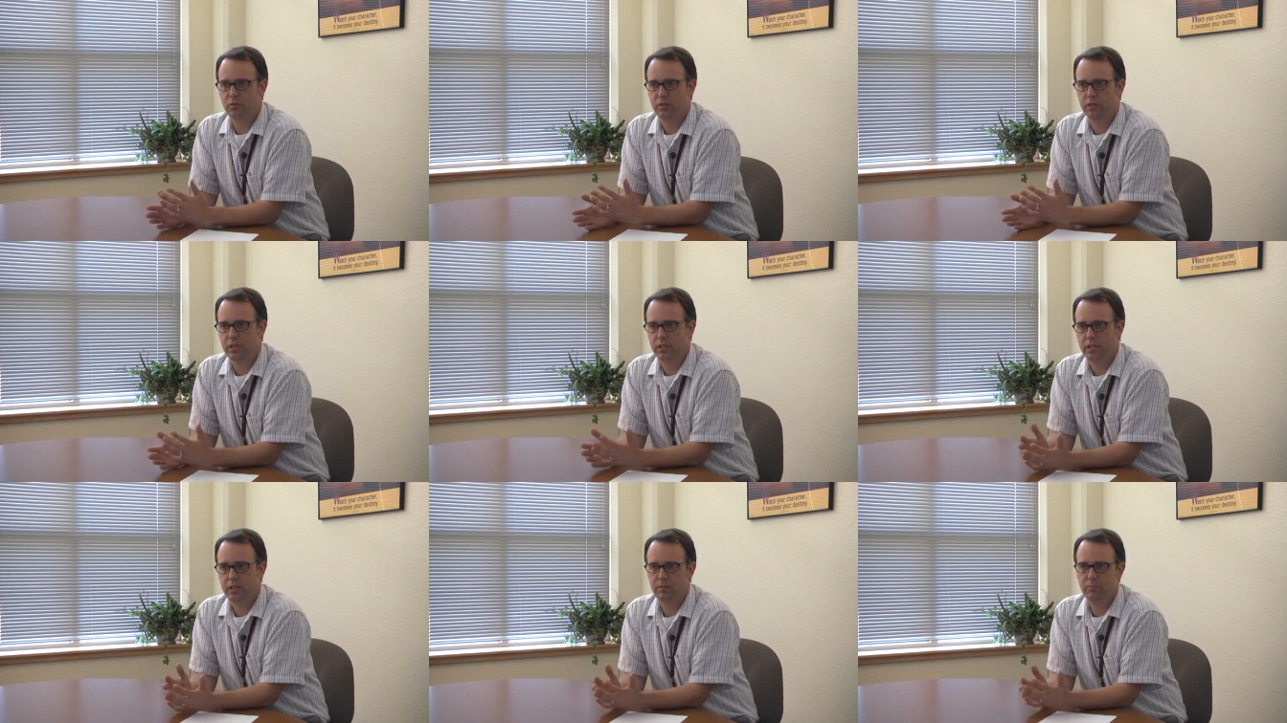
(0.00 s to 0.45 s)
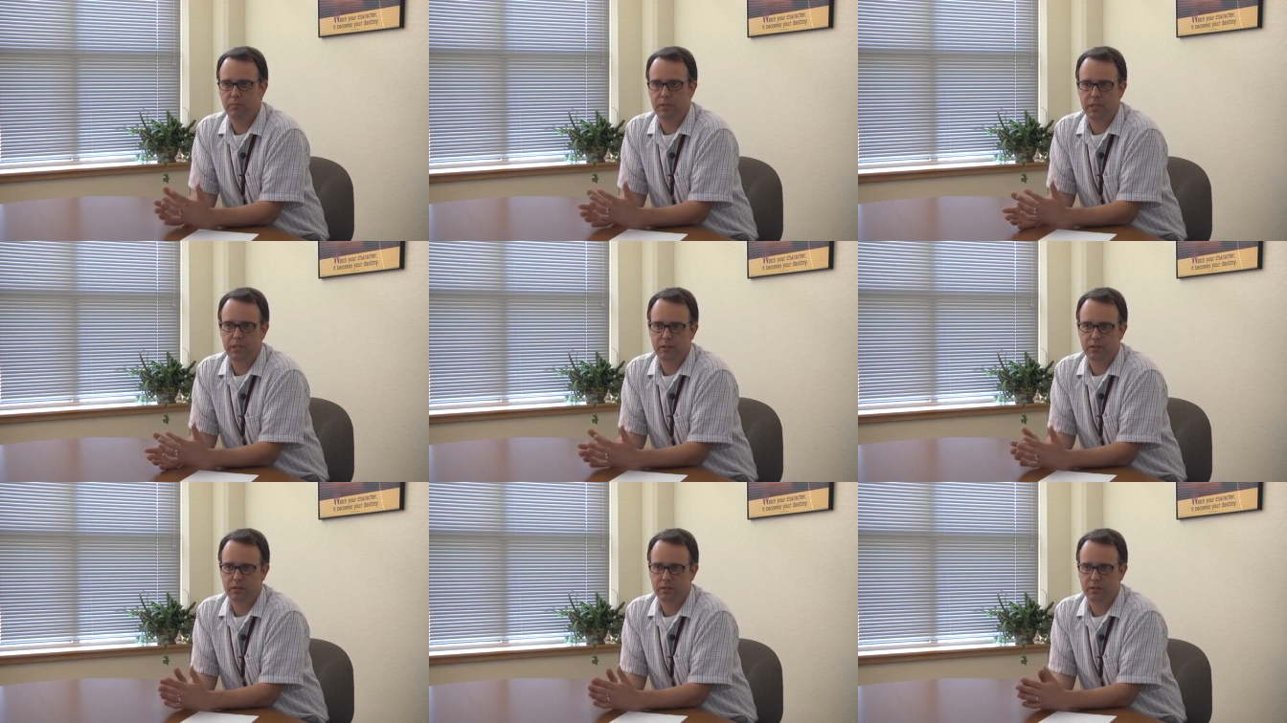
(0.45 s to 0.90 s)
need
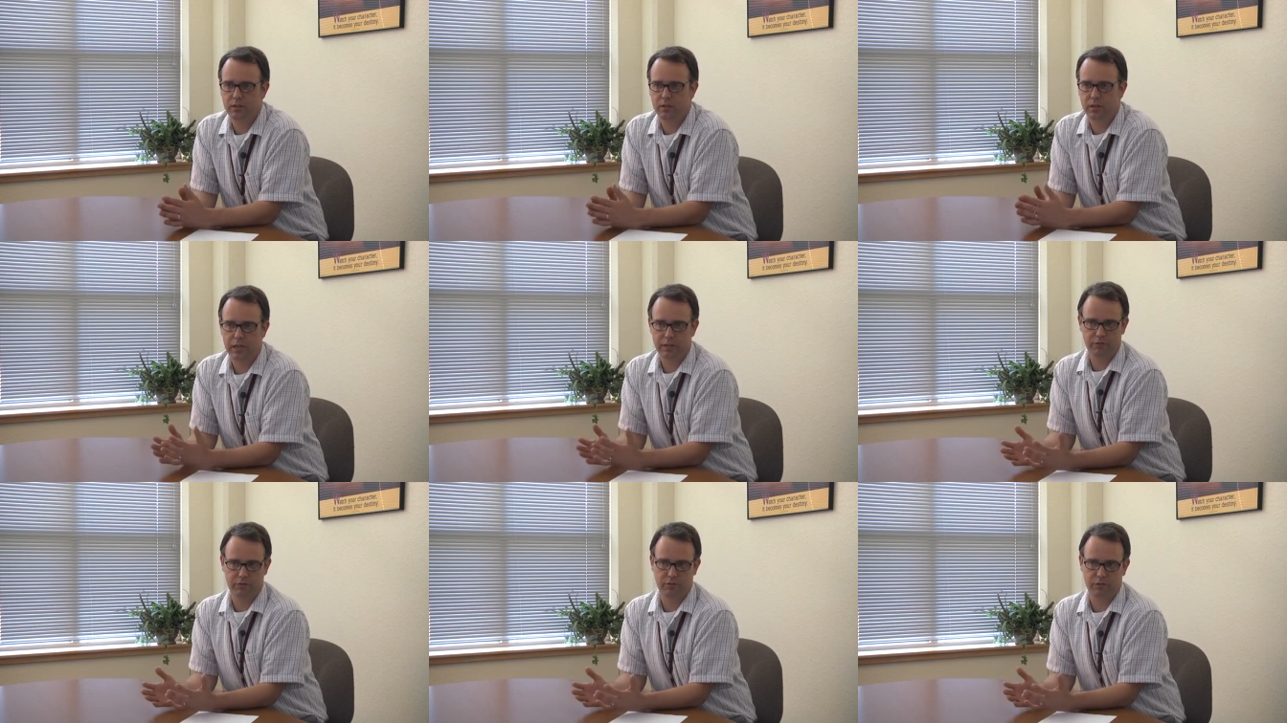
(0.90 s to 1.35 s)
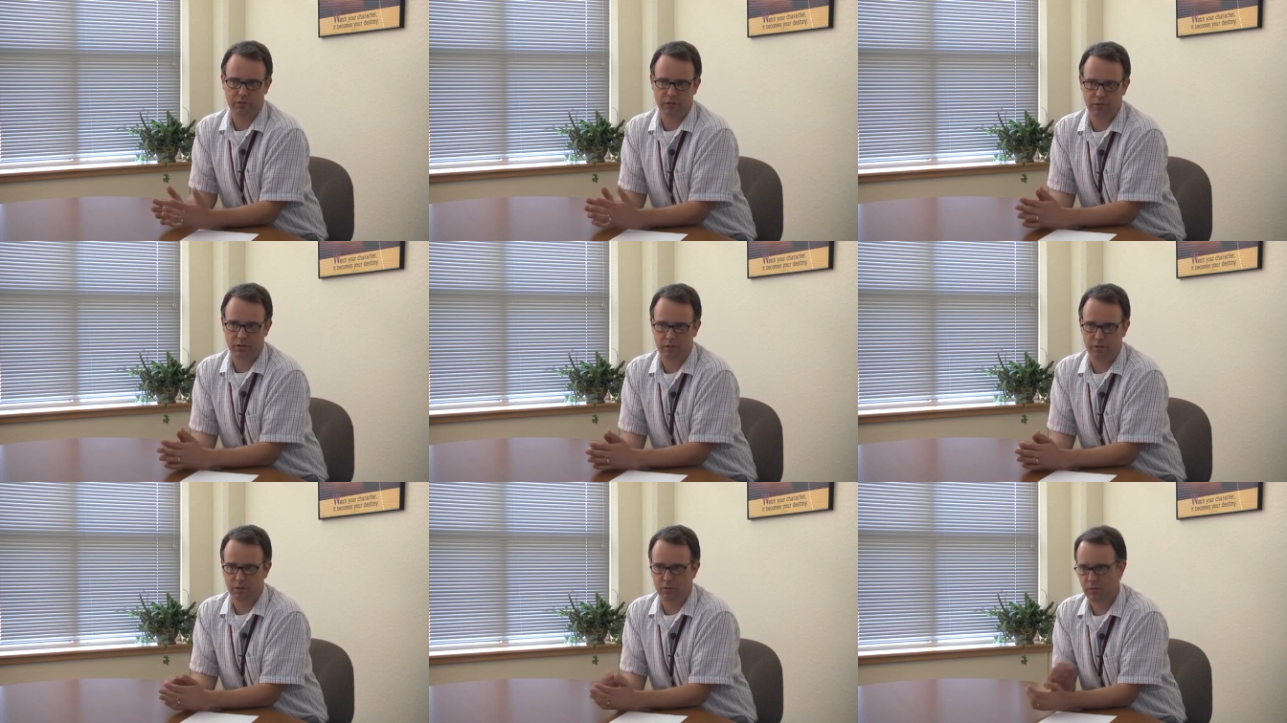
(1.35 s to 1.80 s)
me to lecture
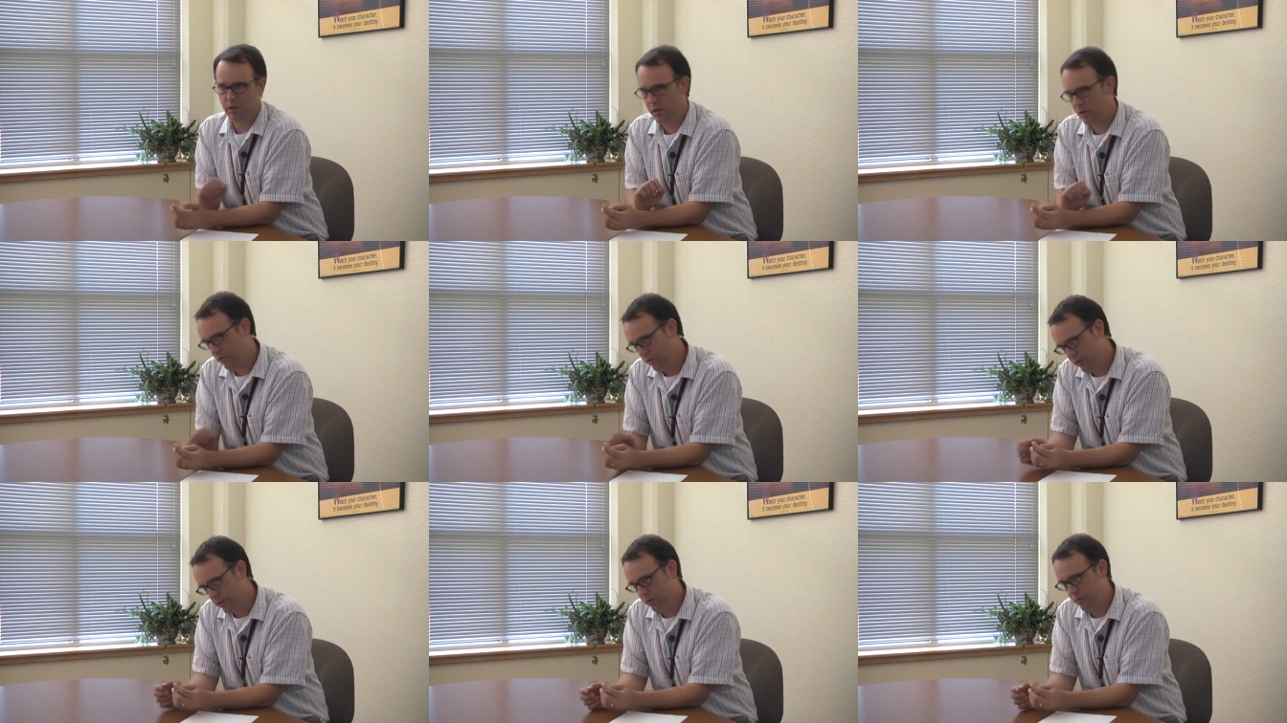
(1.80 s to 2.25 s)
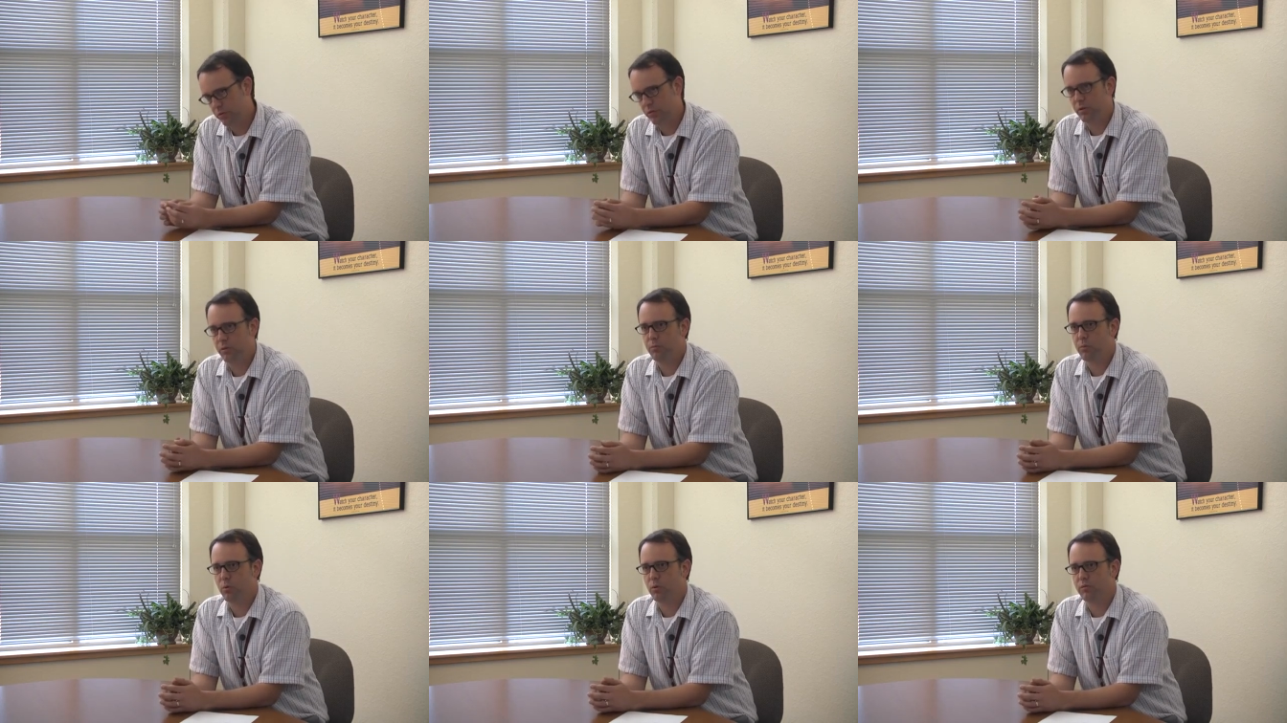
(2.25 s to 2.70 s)
and to write all the notes on
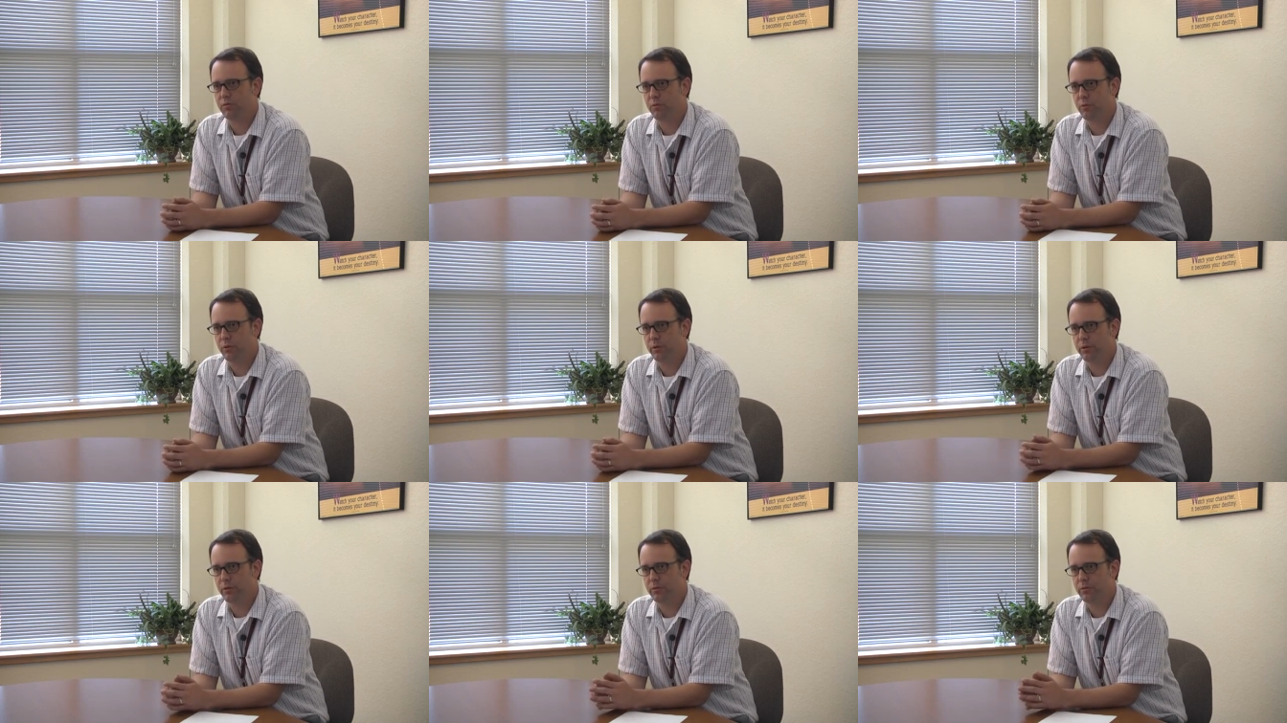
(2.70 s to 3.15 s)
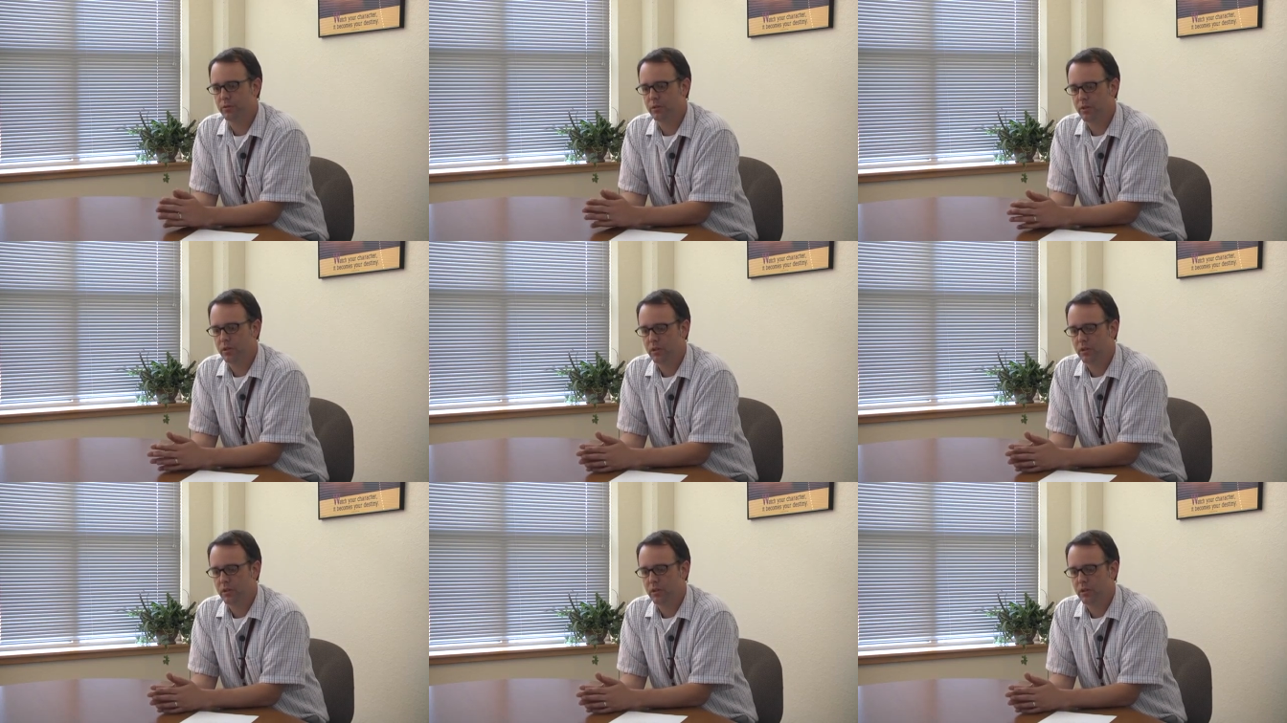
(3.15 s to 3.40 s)
the board for you.